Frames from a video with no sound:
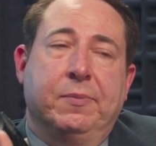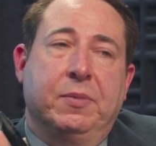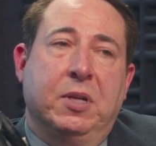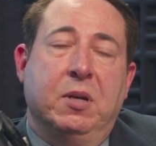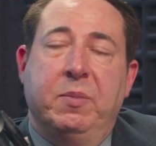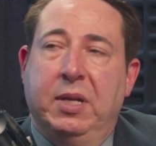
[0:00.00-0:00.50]

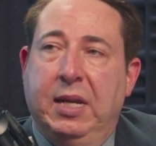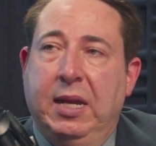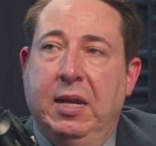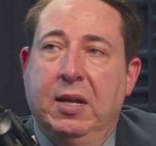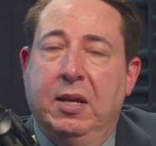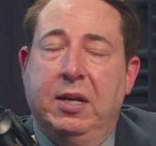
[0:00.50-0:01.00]

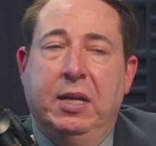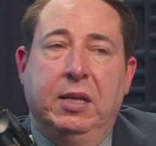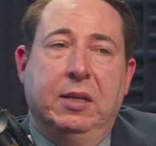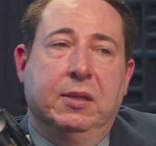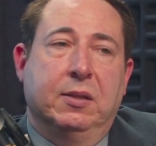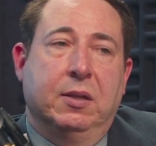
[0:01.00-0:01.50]
company
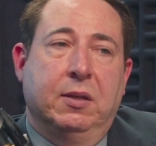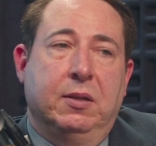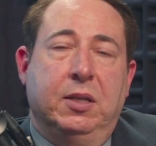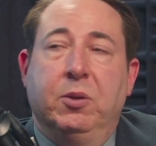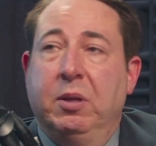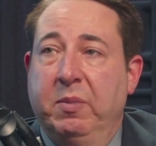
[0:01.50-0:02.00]
is
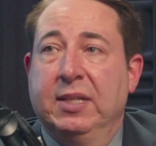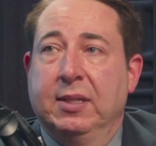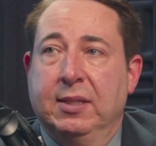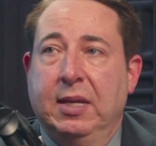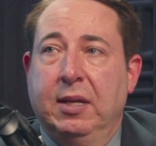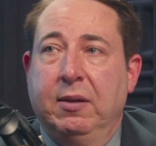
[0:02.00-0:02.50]
doing
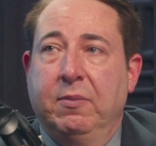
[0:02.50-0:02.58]
business in.